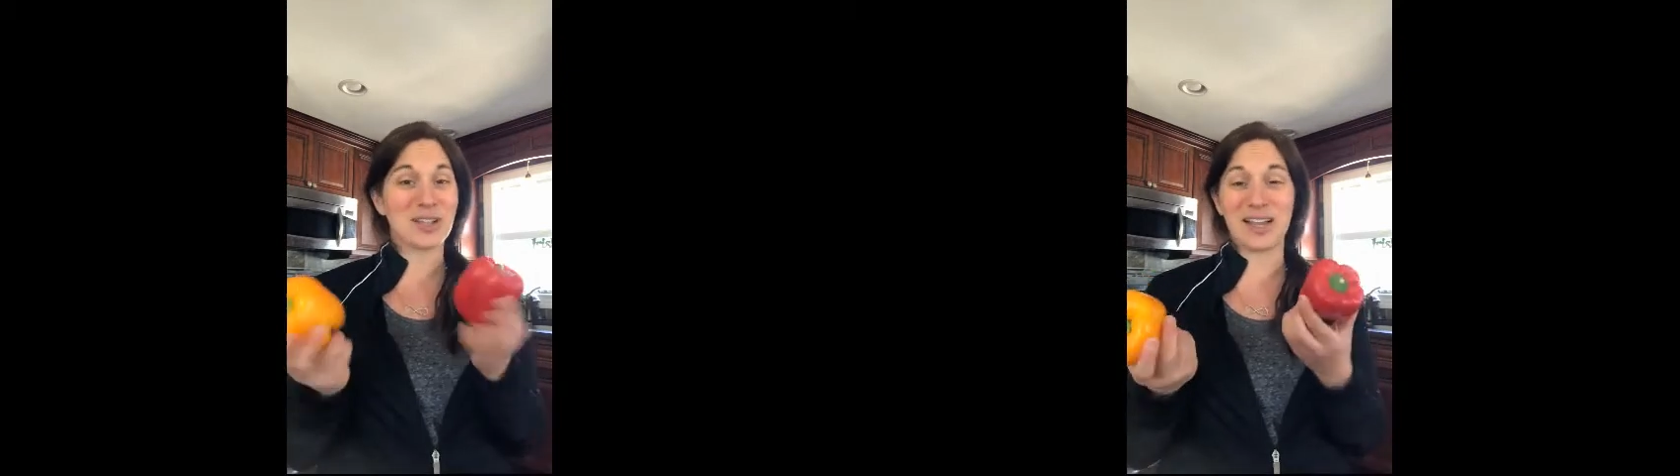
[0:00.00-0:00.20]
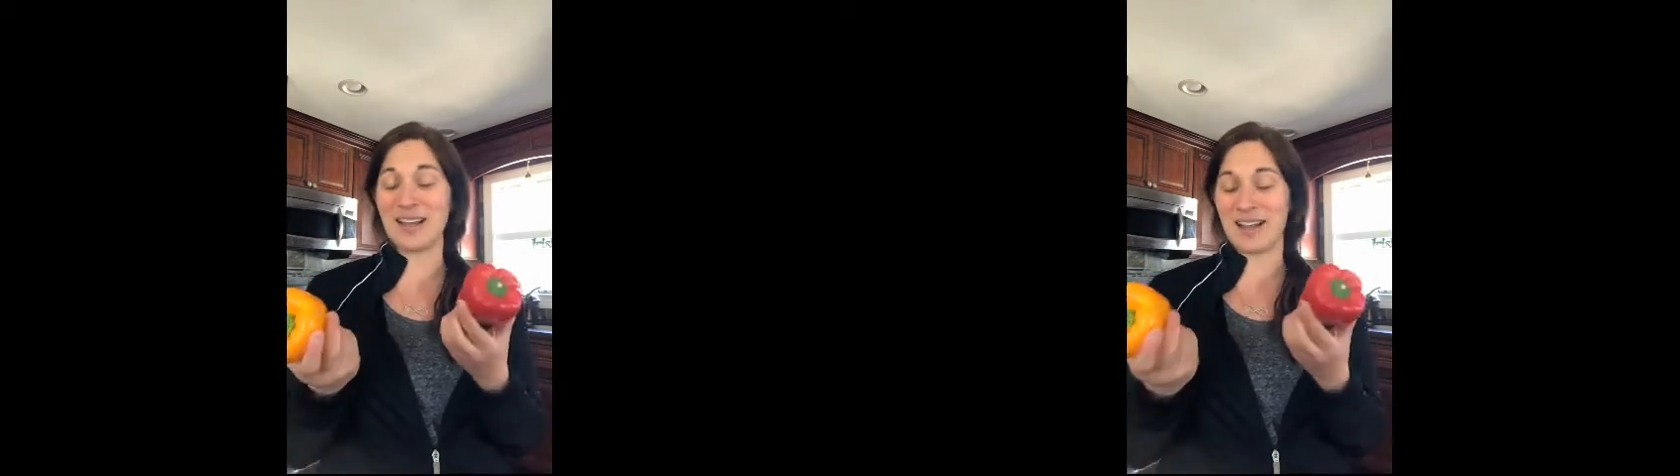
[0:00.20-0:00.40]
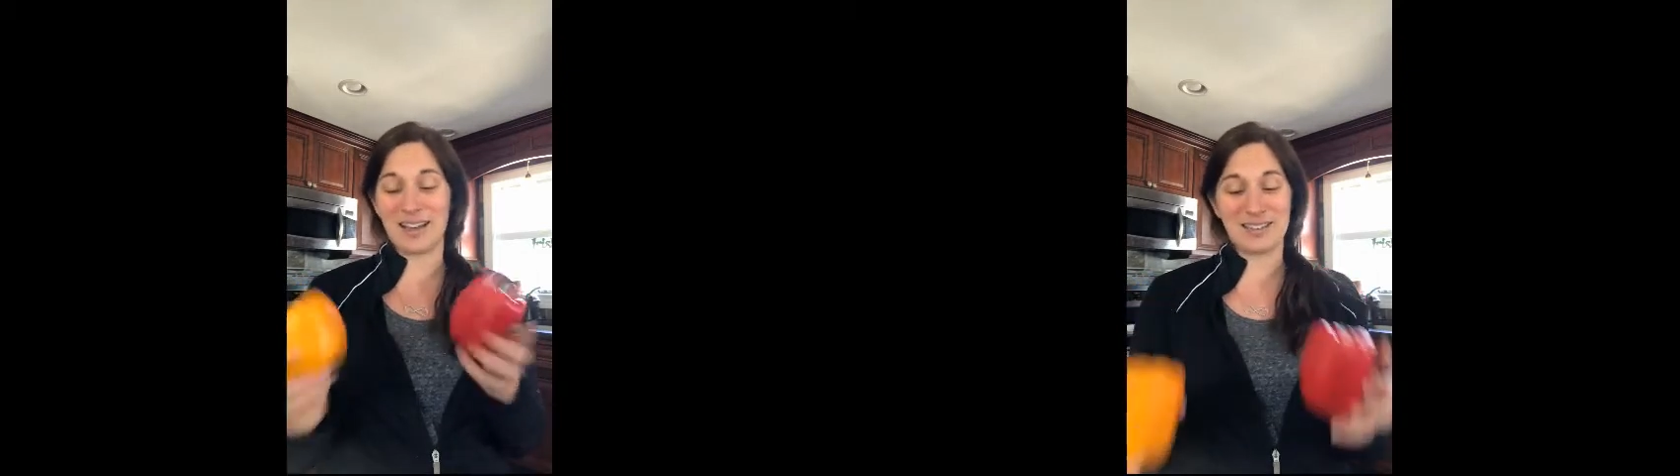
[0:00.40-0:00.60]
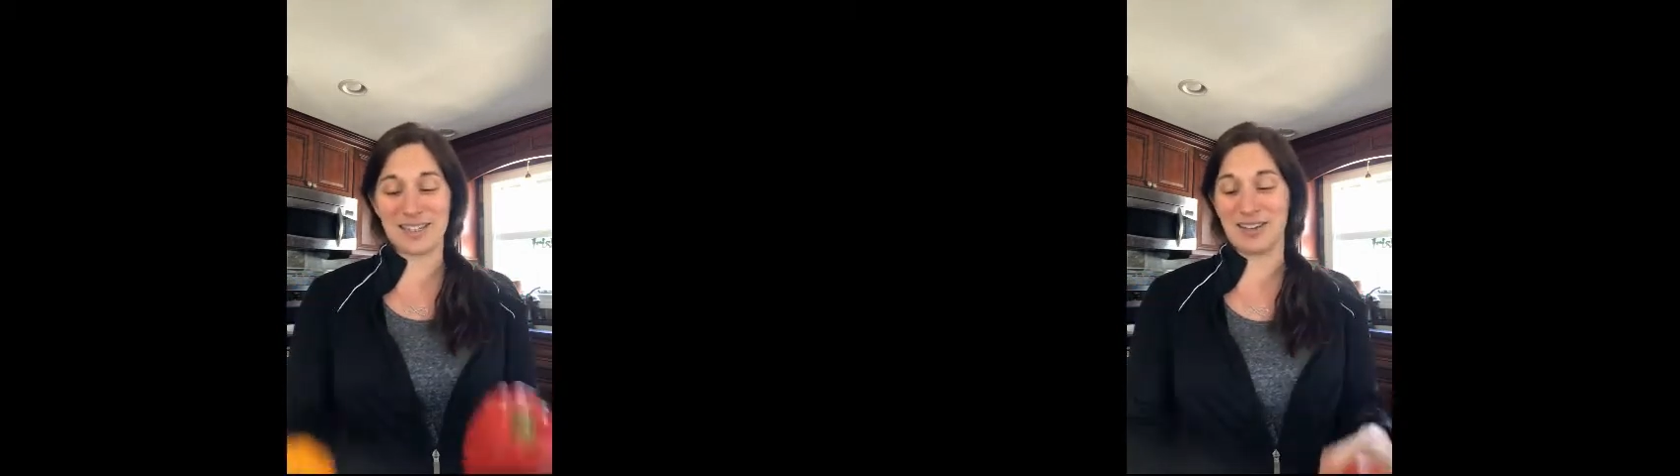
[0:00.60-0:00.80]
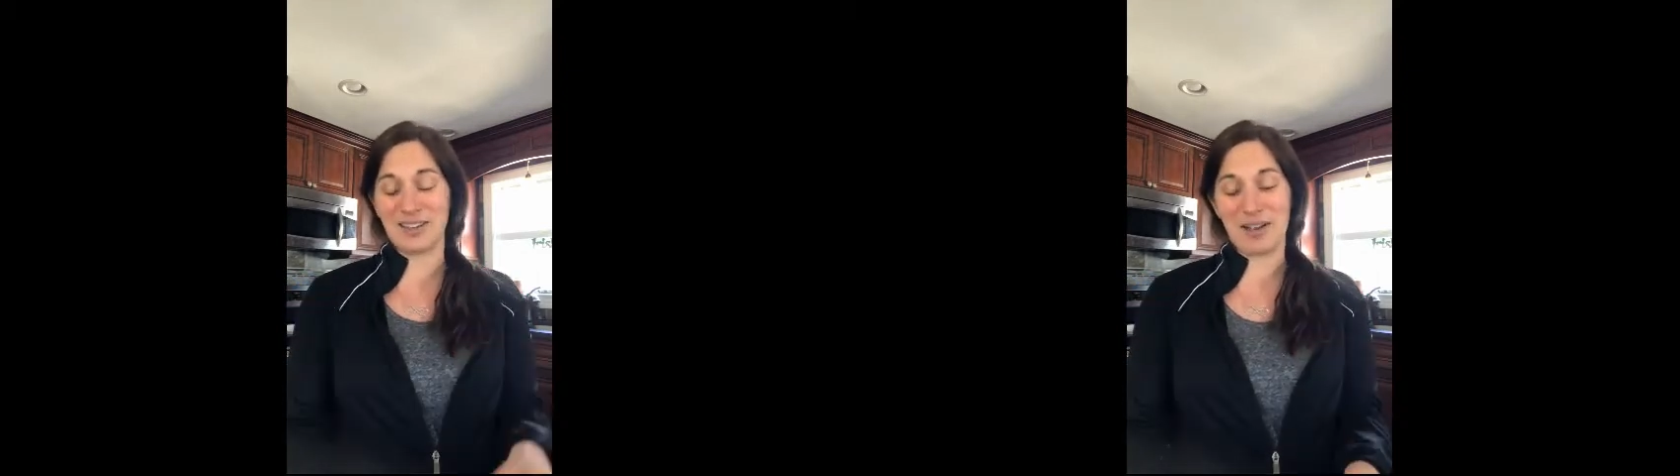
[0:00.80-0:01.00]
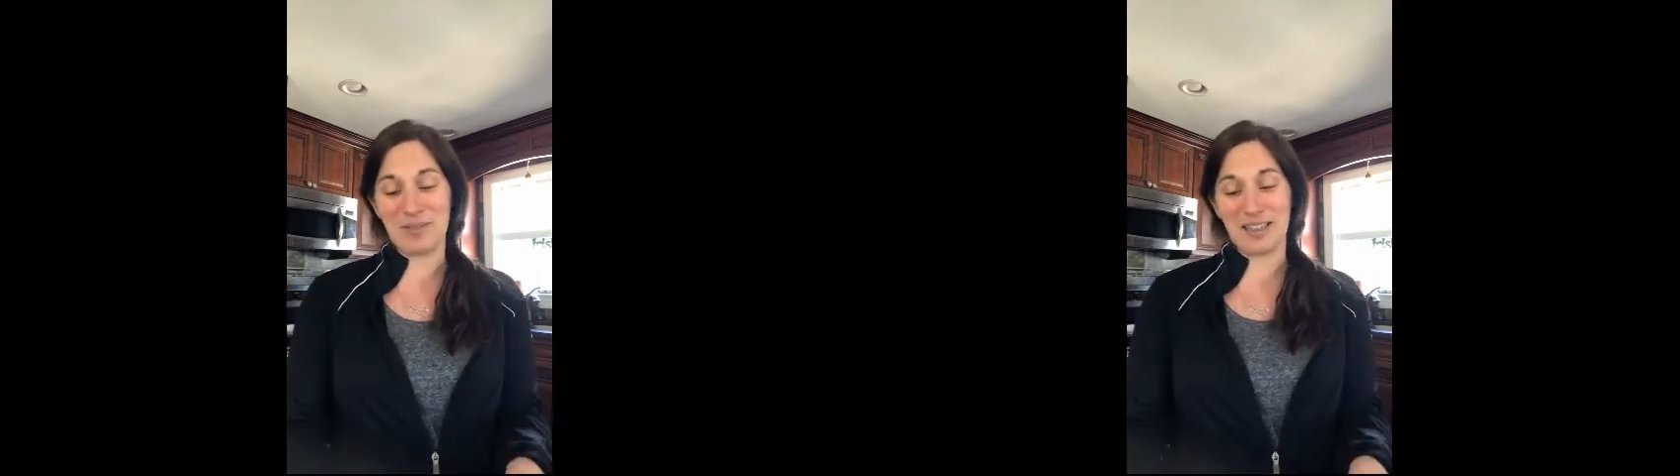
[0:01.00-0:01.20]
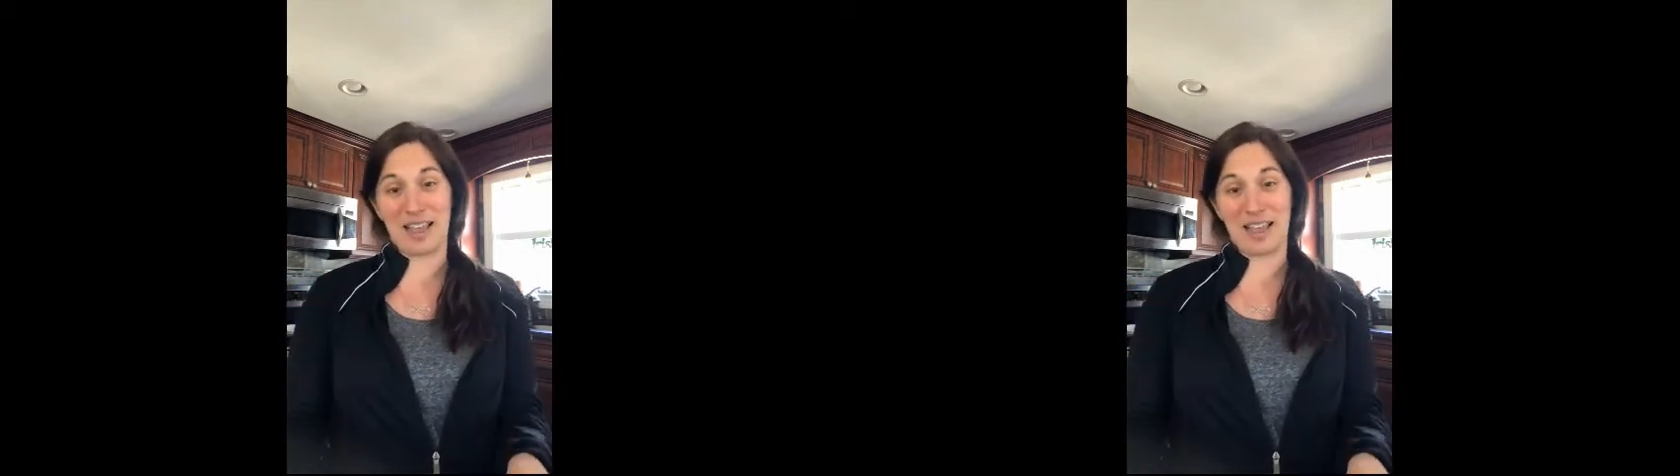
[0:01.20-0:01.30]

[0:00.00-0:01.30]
I tell you, I mean,